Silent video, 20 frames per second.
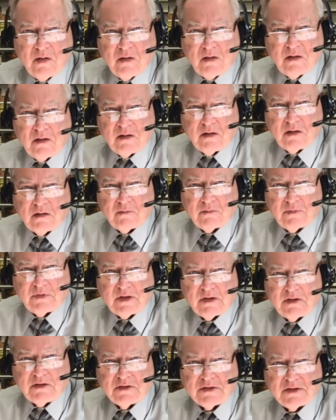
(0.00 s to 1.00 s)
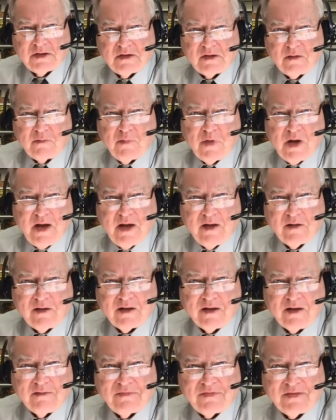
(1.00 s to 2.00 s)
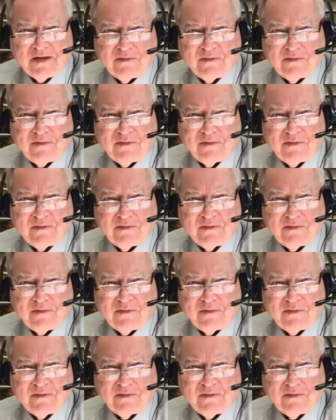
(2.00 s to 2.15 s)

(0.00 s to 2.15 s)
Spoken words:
And I'm thinking, just to get the mail. I'm thinking,